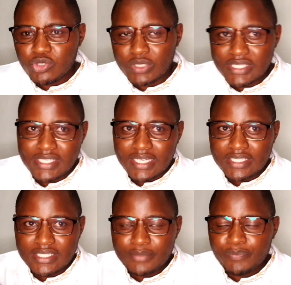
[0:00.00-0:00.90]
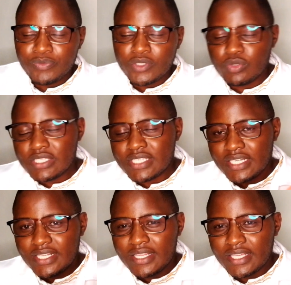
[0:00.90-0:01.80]
insert
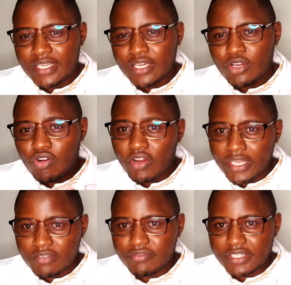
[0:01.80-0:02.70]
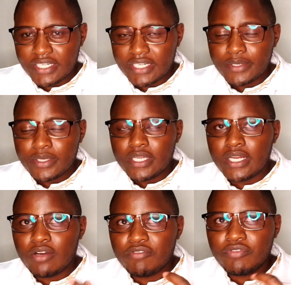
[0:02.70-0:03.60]
the coil freely.
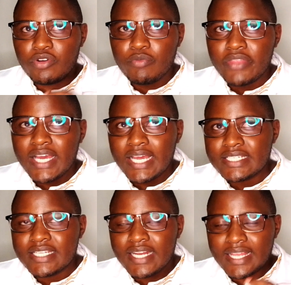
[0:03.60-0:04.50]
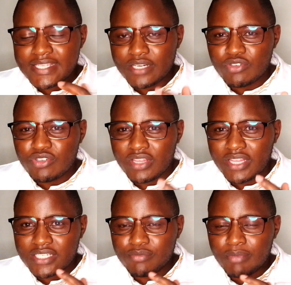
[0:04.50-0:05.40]
Now, from that laceration
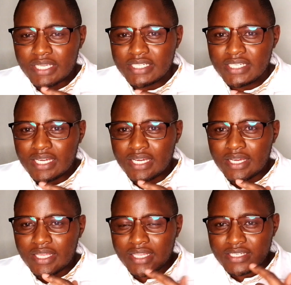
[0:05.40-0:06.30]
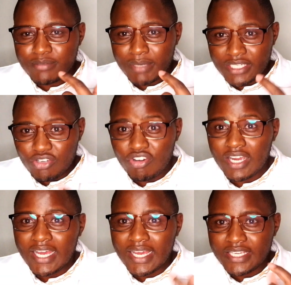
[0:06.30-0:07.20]
that might
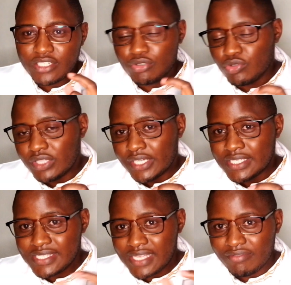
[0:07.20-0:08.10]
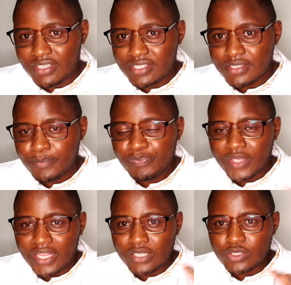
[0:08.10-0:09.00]
occur into the cervix,
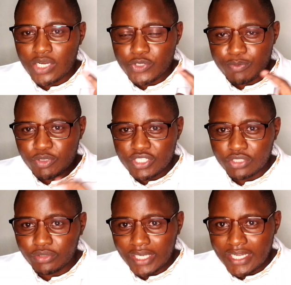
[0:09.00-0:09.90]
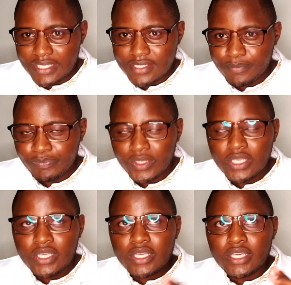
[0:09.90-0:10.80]
that's how spotting occurs.
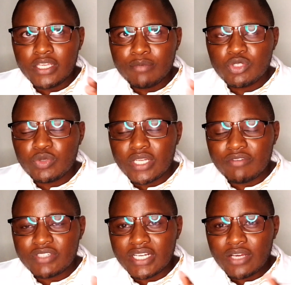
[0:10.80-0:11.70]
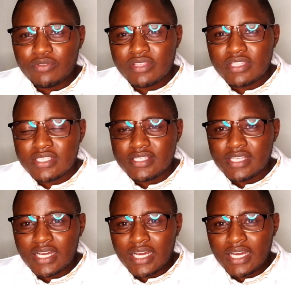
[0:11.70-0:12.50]
In between, after now this